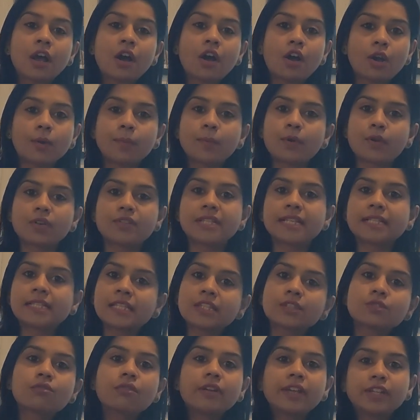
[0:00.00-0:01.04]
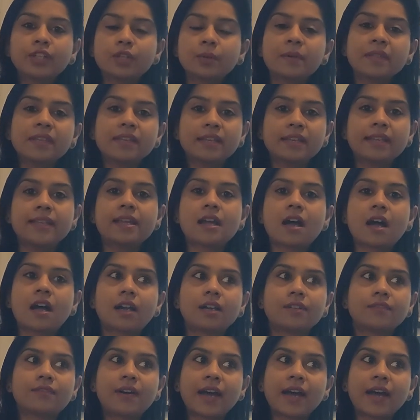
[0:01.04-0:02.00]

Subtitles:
or projects, it's going to be really hard.